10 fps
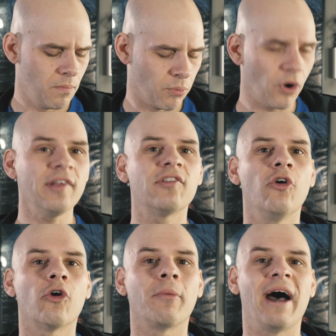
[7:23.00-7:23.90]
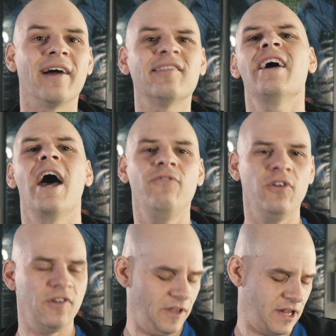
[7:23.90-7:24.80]
Bryce Gorham asked, have you
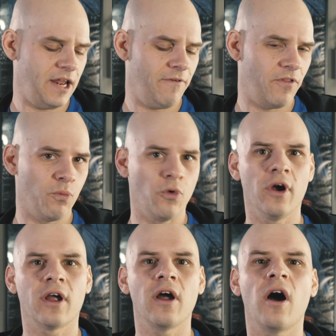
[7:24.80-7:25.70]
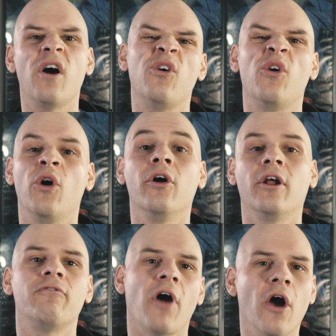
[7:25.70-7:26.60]
seen any of the work or heard
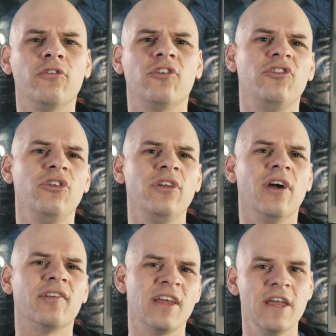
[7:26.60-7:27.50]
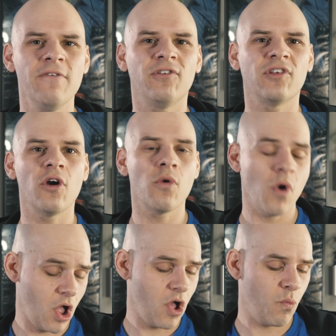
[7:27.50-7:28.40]
of Oat Studios? If so,
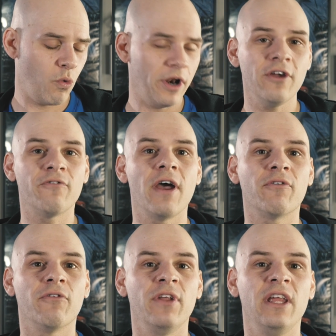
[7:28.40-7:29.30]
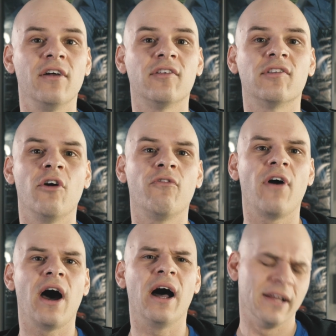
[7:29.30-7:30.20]
what are your favorite videos so
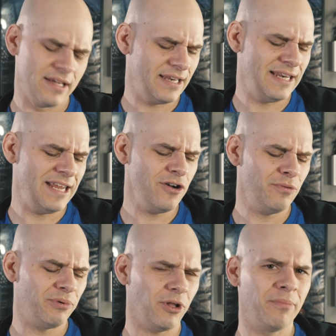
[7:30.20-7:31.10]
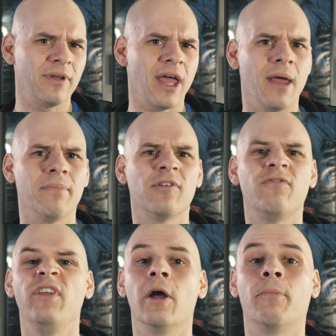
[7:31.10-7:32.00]
far? Neil Blomkamp's
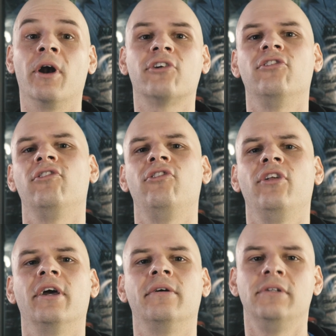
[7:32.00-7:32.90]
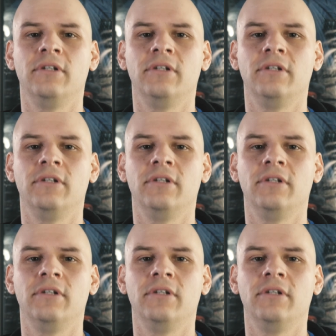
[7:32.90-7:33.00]
video production studio.